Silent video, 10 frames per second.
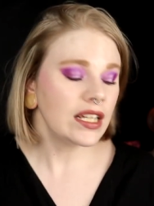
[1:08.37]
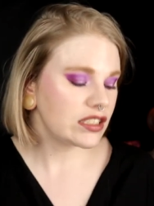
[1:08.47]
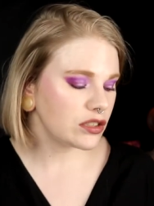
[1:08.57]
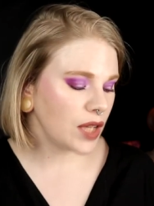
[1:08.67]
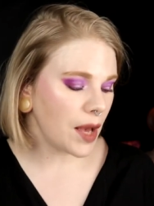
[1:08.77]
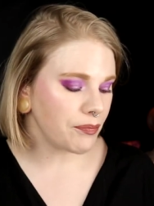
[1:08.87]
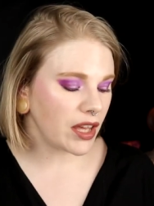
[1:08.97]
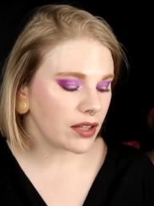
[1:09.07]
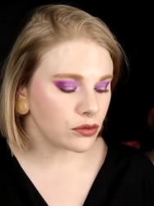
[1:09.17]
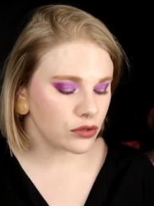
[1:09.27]
So yeah,
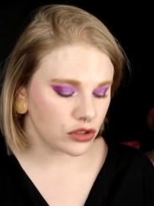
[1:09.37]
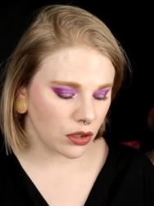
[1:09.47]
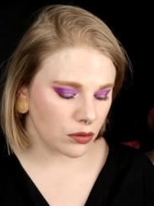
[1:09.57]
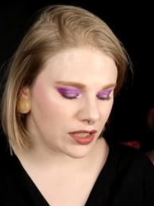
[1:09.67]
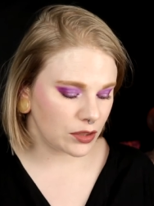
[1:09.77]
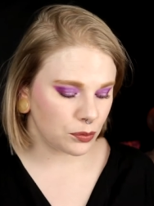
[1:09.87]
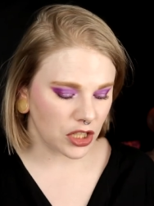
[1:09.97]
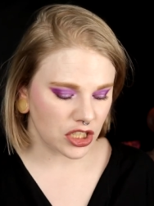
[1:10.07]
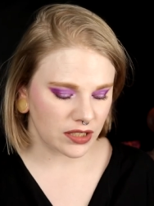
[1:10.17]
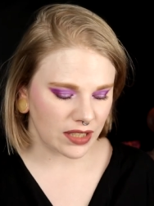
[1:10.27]
I'm going to show these
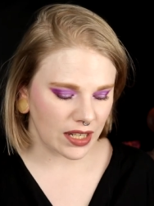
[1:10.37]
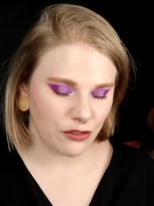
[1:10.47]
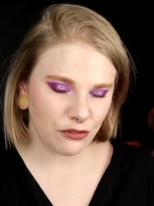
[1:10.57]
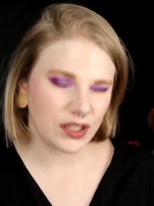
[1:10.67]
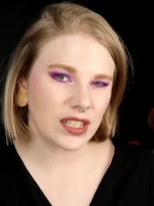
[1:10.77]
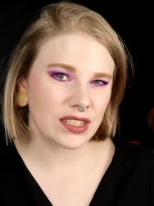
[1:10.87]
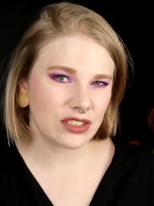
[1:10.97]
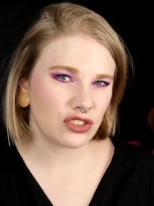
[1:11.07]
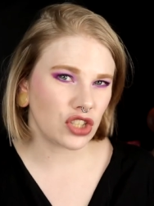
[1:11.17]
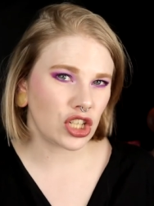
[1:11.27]
brushes and I think I can
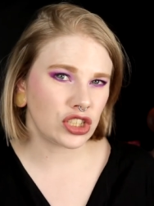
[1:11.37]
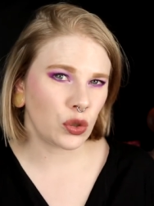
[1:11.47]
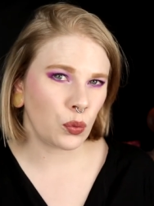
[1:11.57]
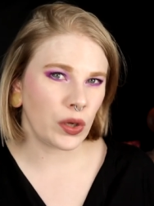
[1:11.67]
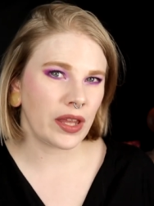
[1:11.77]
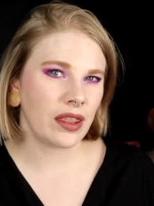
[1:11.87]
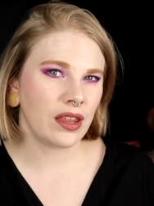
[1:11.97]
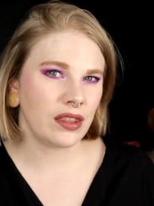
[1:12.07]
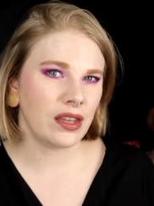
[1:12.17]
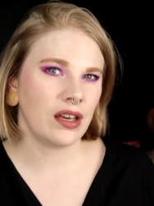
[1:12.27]
start
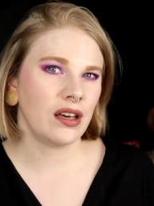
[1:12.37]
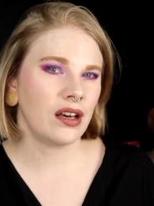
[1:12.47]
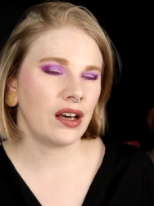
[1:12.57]
with the